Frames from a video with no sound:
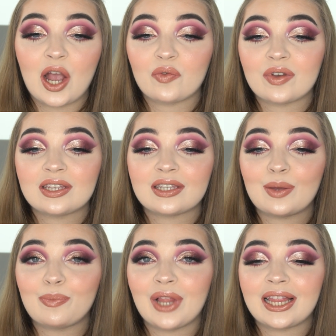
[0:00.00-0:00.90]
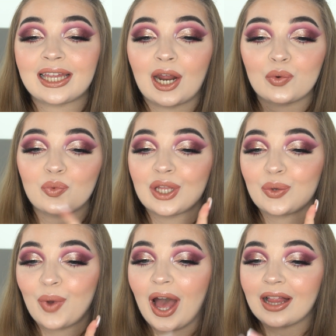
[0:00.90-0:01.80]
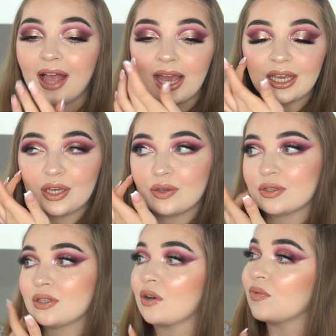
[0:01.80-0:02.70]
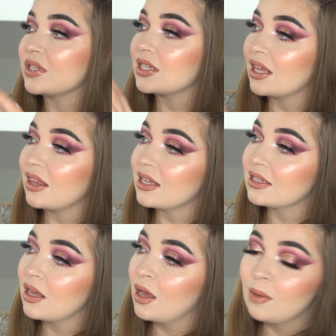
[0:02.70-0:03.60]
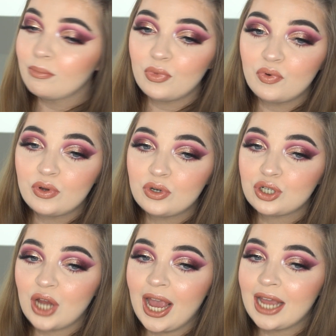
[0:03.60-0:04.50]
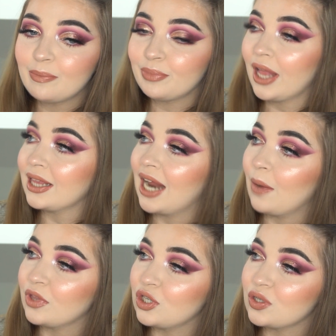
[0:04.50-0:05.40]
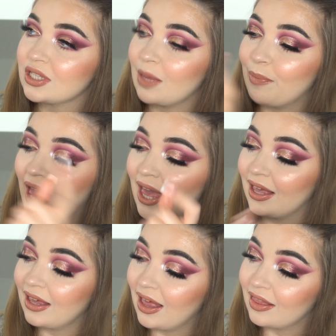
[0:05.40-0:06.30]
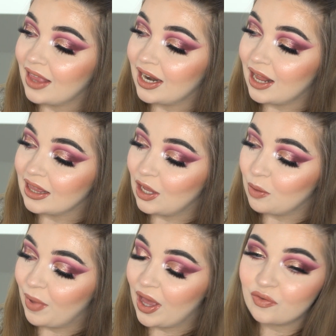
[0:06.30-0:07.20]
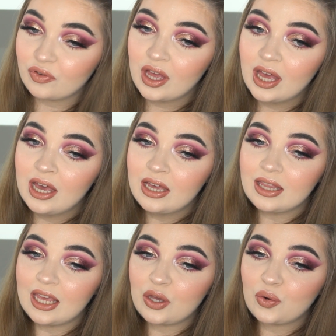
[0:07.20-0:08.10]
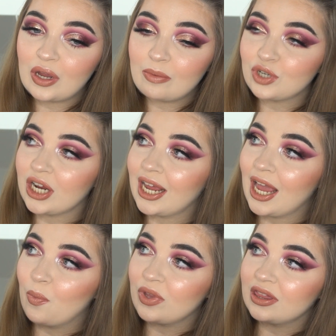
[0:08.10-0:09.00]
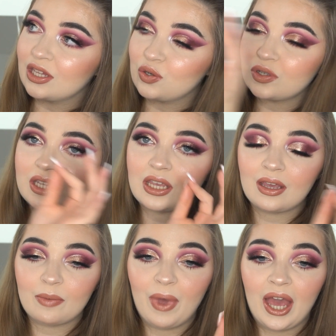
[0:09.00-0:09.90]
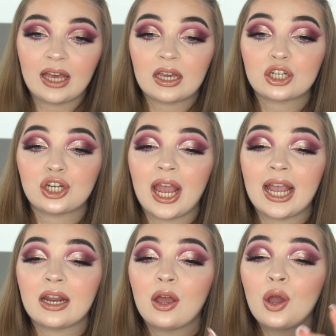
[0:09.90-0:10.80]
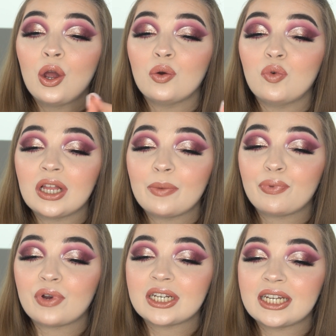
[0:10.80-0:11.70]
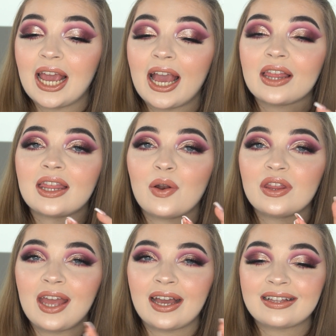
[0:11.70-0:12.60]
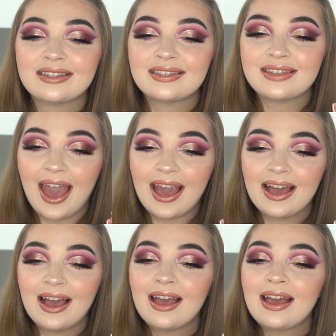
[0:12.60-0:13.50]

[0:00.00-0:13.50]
obviously blended out really well. I used obviously this maroon shade, blended out with the dusky pink, and then a little bit of the cream shade here with the dusky pink shade. Really pretty. The only thing I can say